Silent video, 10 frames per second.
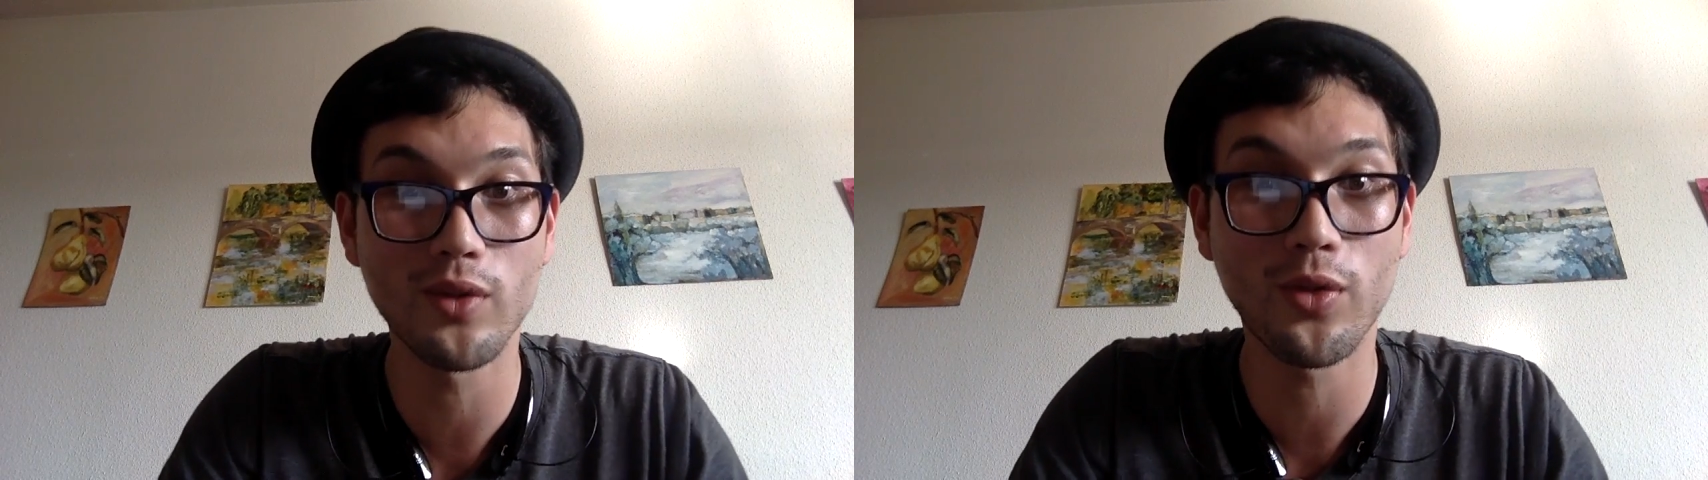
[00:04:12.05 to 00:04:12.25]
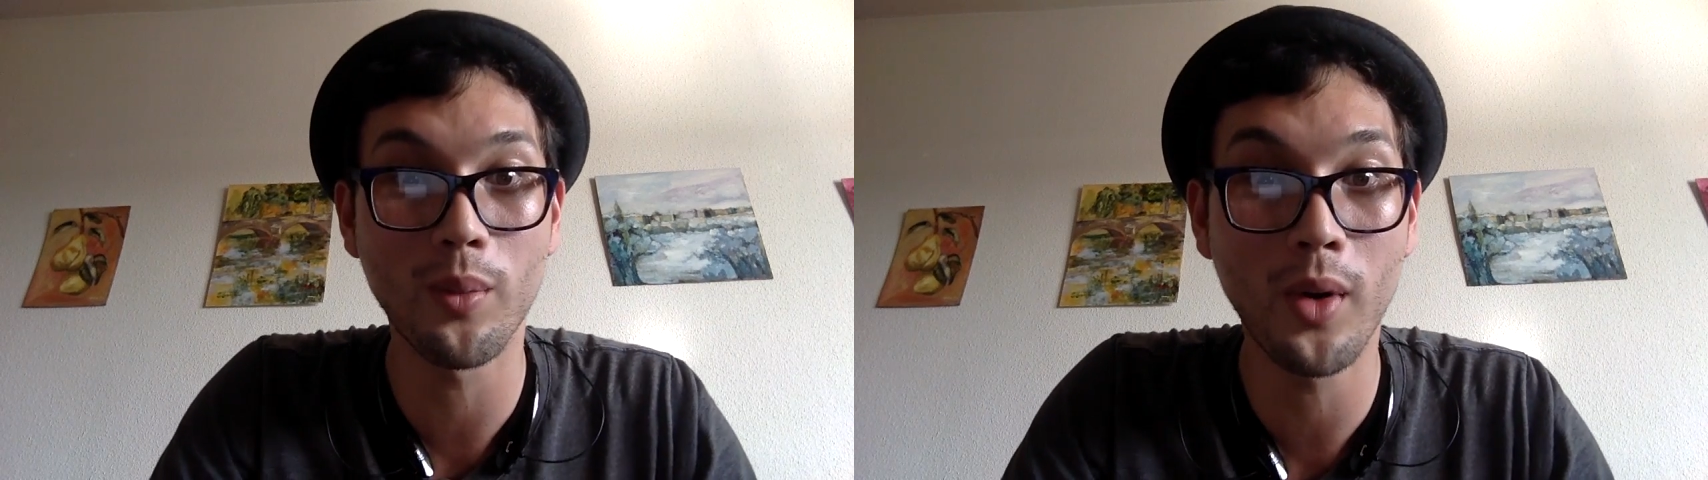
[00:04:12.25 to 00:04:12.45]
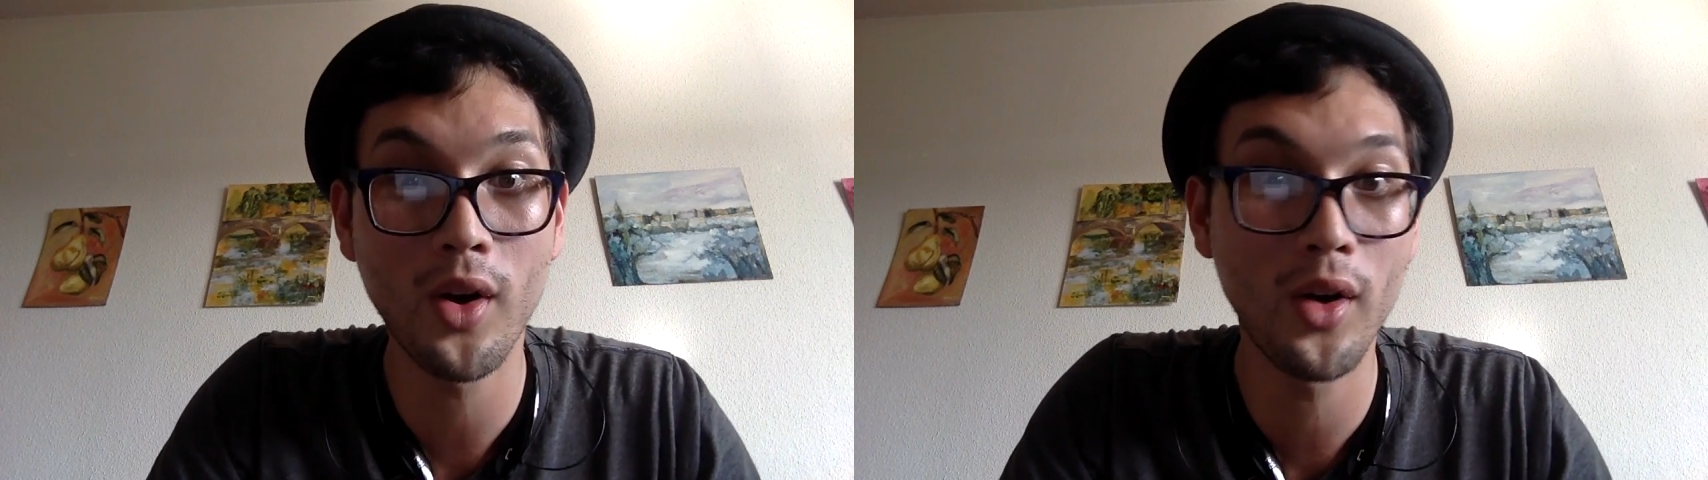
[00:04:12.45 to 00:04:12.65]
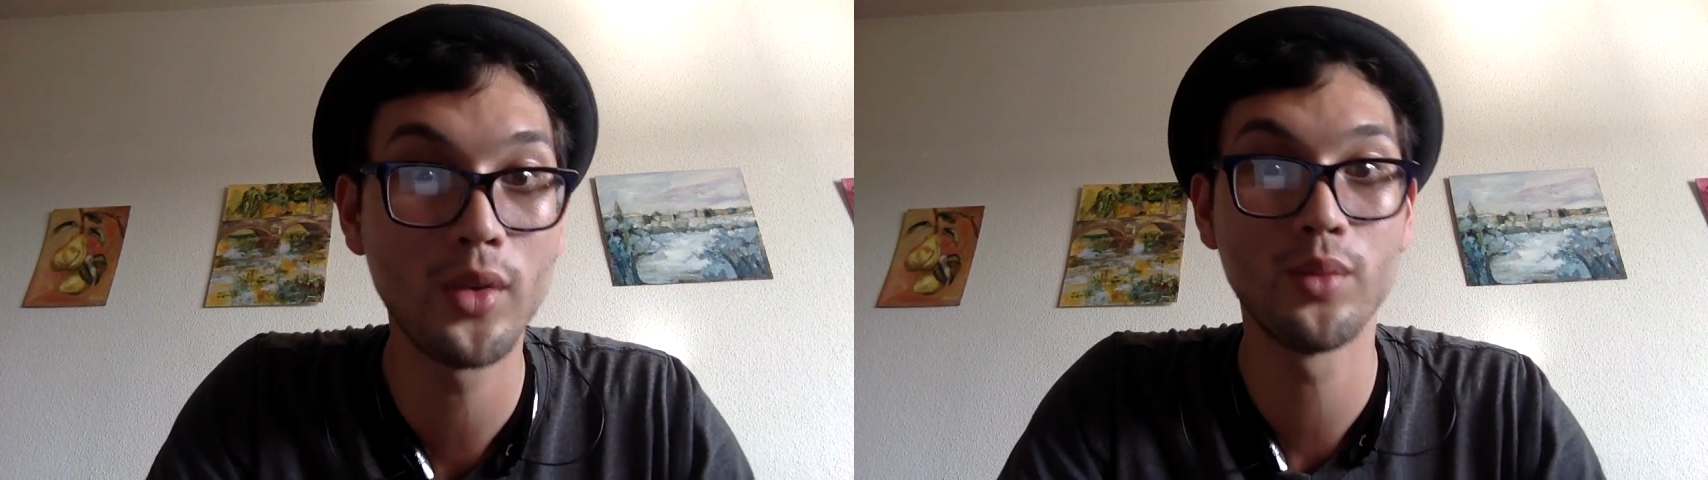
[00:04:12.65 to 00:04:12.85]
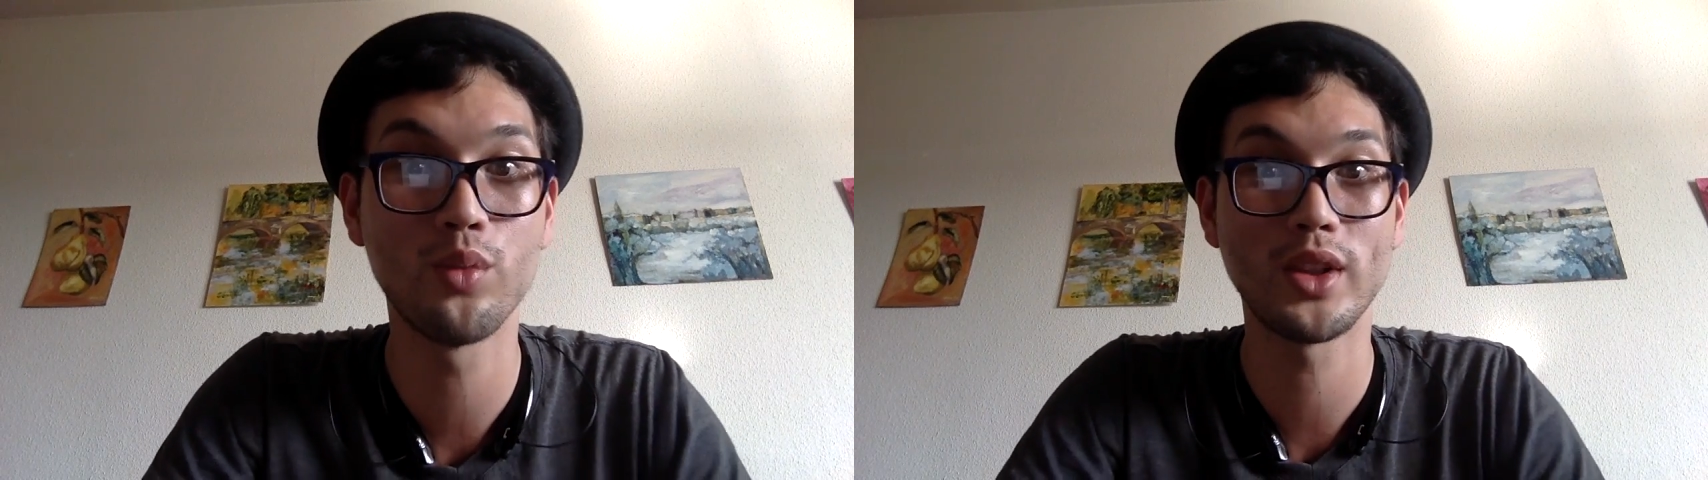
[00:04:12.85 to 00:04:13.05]
from
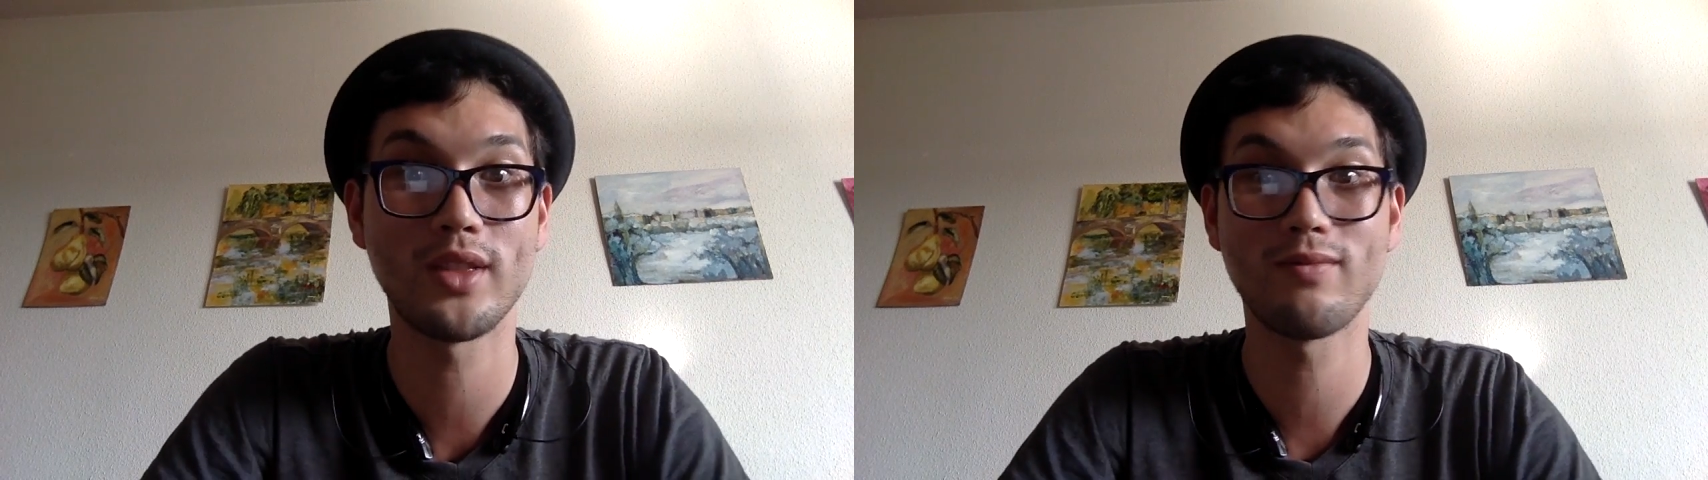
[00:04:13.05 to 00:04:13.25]
home with